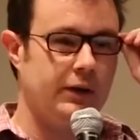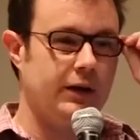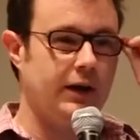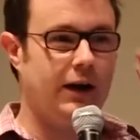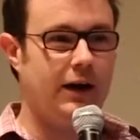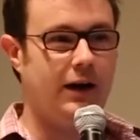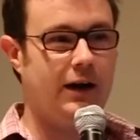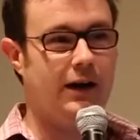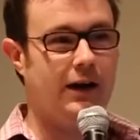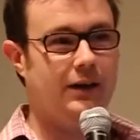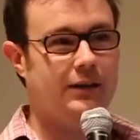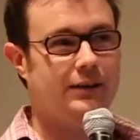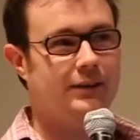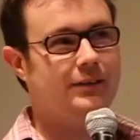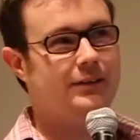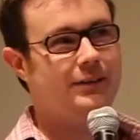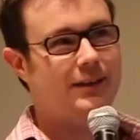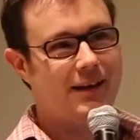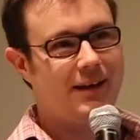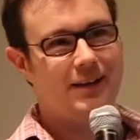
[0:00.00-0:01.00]

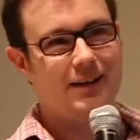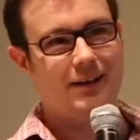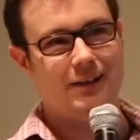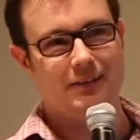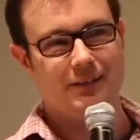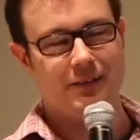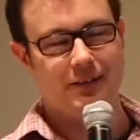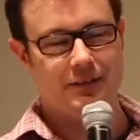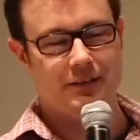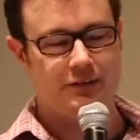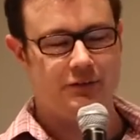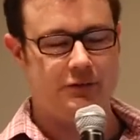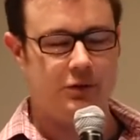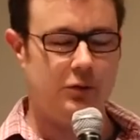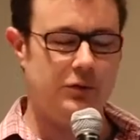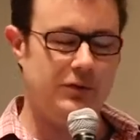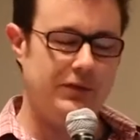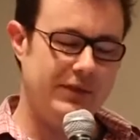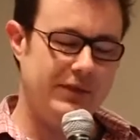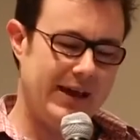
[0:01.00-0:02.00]
That kind of thing.
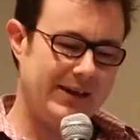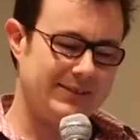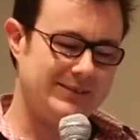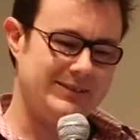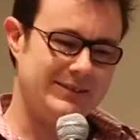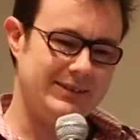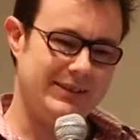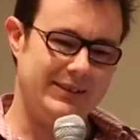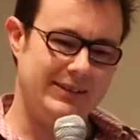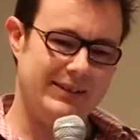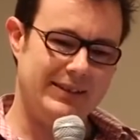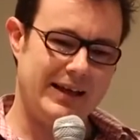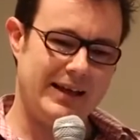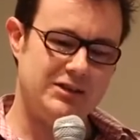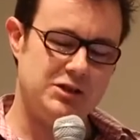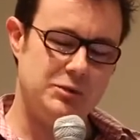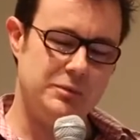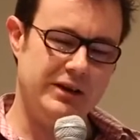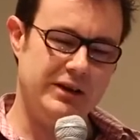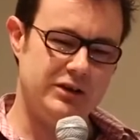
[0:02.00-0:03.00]
So
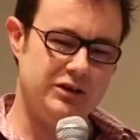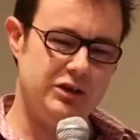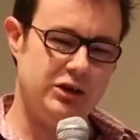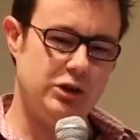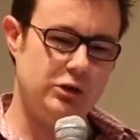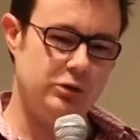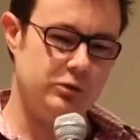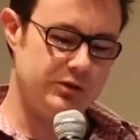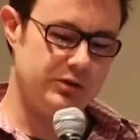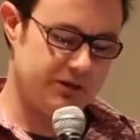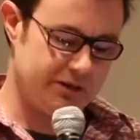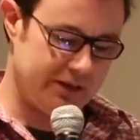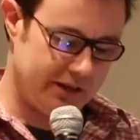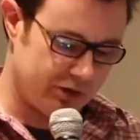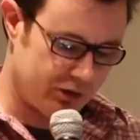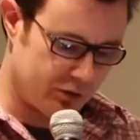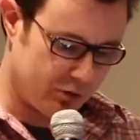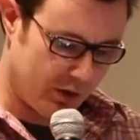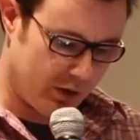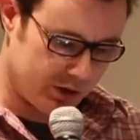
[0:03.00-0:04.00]
that to me is huge, is
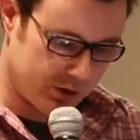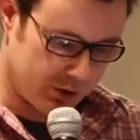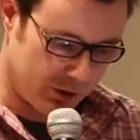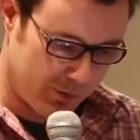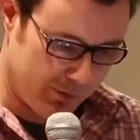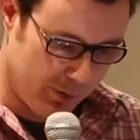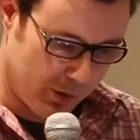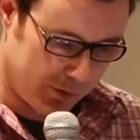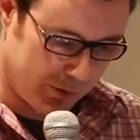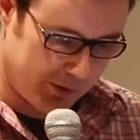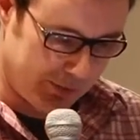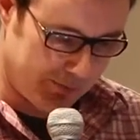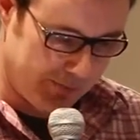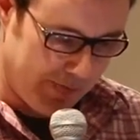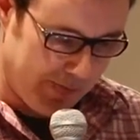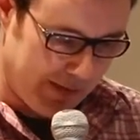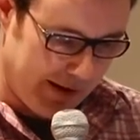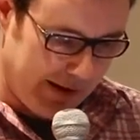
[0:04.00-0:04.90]
that structure component.